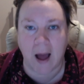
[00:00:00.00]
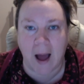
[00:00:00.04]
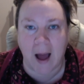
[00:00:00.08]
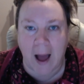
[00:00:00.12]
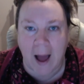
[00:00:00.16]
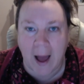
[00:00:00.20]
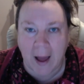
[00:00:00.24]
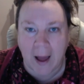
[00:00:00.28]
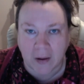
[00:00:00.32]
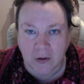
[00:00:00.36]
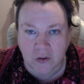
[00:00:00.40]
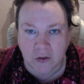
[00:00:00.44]

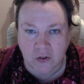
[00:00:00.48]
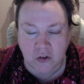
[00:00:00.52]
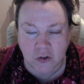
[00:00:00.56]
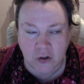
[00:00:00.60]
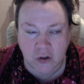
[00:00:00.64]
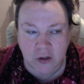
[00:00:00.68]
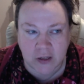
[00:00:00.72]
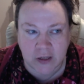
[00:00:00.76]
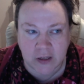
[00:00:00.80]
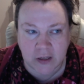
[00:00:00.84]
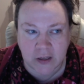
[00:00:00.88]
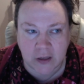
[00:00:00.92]

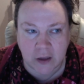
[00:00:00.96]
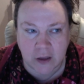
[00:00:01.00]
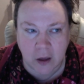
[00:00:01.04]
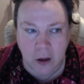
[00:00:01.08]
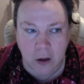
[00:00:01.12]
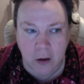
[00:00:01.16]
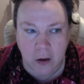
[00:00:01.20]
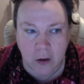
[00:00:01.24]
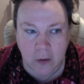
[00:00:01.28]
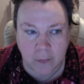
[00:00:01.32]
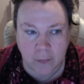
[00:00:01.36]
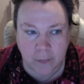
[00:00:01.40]
actually
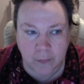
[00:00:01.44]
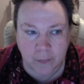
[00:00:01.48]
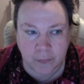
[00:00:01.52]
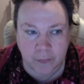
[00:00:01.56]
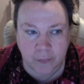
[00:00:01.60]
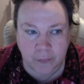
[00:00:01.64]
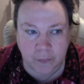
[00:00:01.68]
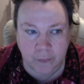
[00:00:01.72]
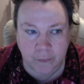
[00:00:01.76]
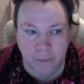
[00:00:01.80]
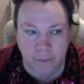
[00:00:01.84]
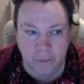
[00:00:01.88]

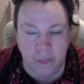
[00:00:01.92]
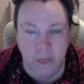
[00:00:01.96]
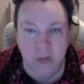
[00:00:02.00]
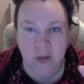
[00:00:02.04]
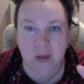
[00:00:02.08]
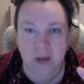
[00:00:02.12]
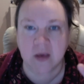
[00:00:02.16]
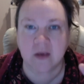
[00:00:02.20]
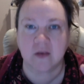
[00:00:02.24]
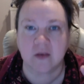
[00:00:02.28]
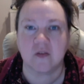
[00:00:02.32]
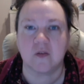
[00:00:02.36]

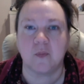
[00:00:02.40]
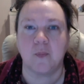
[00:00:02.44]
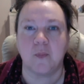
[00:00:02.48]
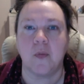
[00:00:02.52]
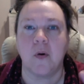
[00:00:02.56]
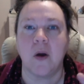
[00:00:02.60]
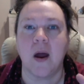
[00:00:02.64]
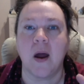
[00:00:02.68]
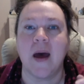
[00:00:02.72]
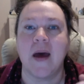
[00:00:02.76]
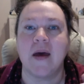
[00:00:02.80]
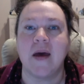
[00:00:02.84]

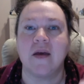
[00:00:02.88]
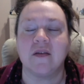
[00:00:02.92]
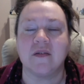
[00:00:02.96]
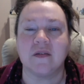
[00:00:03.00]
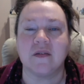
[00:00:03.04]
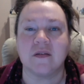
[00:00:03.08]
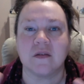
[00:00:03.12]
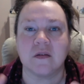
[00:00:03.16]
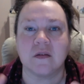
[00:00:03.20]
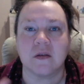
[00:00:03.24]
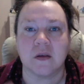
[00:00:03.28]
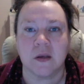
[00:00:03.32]

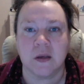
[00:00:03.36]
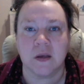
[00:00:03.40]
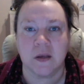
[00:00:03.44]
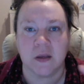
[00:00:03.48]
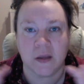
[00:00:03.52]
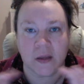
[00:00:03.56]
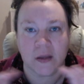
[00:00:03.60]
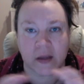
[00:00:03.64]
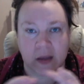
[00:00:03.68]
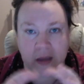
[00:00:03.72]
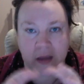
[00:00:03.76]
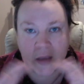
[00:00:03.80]
expressed
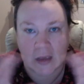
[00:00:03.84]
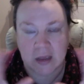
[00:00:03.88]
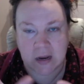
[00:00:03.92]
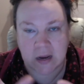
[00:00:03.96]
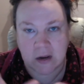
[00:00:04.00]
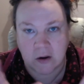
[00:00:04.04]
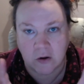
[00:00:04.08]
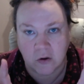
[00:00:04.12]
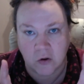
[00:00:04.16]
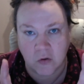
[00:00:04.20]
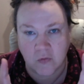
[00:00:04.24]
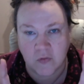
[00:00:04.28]
in
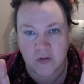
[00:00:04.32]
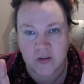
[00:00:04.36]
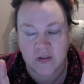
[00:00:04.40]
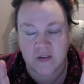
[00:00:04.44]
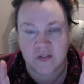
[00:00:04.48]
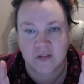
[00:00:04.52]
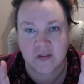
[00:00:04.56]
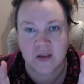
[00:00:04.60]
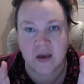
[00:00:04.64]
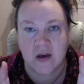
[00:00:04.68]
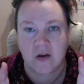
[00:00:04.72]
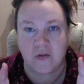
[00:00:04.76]
and of
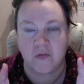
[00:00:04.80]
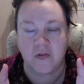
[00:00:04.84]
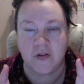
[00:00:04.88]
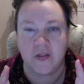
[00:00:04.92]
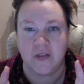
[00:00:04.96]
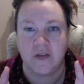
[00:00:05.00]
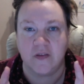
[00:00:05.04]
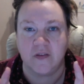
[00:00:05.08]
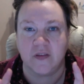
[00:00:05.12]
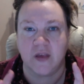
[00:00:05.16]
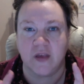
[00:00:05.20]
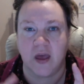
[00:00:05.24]
itself in
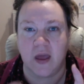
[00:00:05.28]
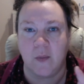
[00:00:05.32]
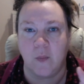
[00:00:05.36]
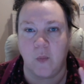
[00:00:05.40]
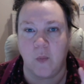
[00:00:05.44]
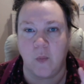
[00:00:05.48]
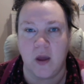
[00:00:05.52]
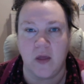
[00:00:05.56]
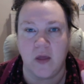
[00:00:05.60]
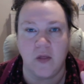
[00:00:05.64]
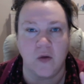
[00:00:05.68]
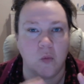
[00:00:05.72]
the same
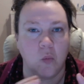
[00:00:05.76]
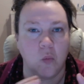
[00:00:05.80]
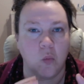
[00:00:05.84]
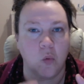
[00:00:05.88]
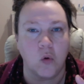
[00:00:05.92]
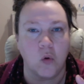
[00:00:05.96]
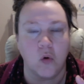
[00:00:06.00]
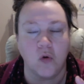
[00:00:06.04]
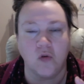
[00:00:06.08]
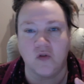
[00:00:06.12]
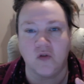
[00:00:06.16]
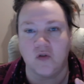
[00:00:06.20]
way that
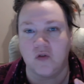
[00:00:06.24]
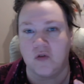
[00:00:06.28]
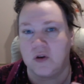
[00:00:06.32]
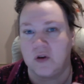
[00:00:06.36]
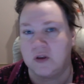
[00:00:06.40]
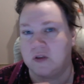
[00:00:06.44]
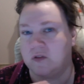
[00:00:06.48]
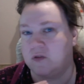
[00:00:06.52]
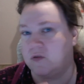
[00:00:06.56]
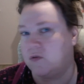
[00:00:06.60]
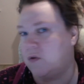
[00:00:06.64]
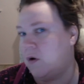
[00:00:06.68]
water
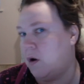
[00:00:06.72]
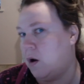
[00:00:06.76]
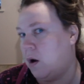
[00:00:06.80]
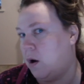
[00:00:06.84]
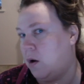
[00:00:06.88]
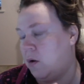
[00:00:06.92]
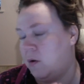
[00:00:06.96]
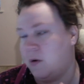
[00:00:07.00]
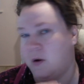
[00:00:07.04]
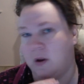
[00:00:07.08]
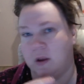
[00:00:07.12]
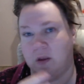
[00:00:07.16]
is,
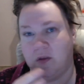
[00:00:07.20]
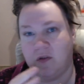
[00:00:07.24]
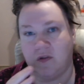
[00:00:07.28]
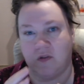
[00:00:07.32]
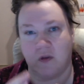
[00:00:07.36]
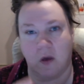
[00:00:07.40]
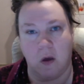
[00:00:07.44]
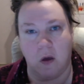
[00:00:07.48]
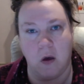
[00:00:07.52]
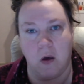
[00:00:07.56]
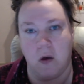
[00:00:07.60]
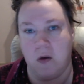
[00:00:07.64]
fire
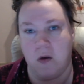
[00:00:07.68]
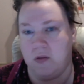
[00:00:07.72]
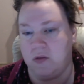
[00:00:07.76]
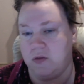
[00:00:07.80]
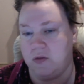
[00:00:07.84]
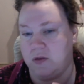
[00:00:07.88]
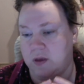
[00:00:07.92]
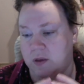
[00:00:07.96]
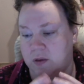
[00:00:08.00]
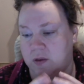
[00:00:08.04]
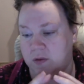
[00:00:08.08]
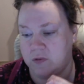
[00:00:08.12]
is, earth
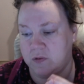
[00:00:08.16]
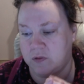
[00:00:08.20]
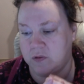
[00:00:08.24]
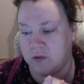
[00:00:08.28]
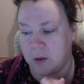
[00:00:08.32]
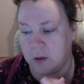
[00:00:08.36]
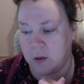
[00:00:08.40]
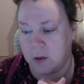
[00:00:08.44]
is.